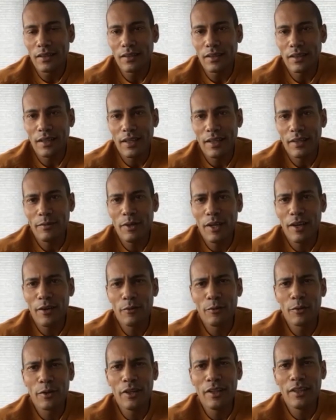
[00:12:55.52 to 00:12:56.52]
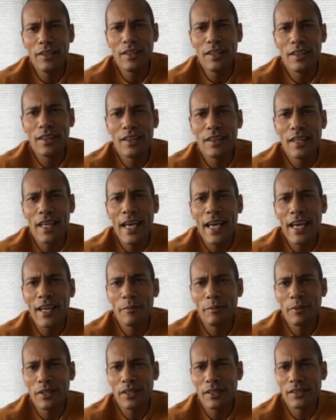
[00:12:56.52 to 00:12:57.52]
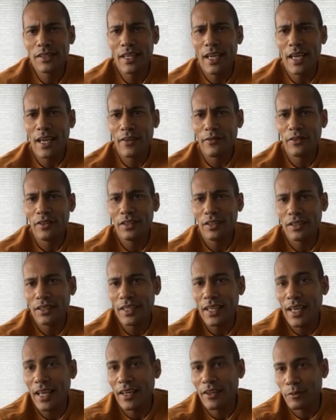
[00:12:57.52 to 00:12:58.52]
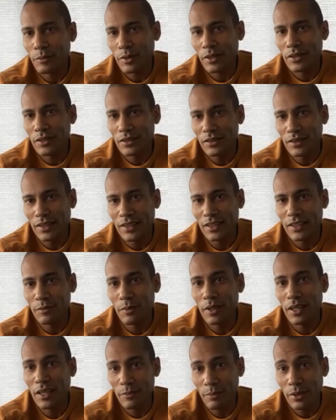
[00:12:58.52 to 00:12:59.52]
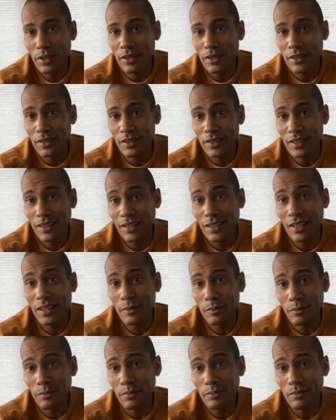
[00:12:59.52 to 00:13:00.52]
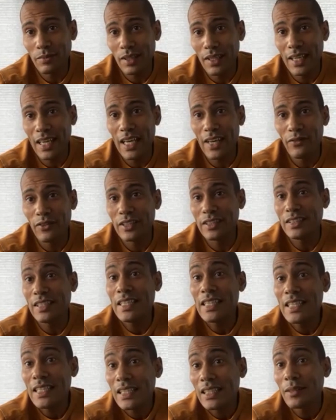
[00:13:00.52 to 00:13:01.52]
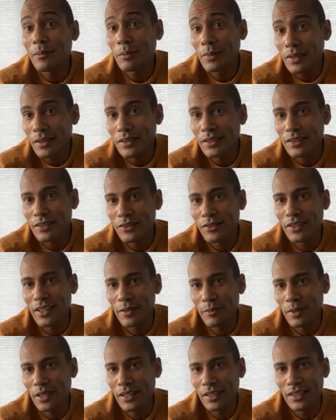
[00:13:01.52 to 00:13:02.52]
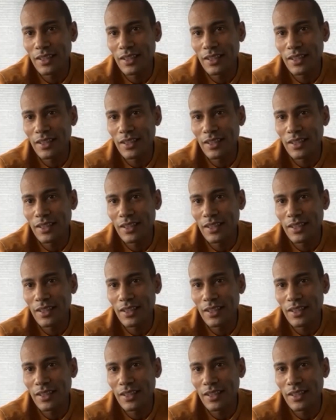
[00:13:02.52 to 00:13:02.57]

I'm not really that, because I have the academy, like, in my opinion, like I have a team, you know what I mean?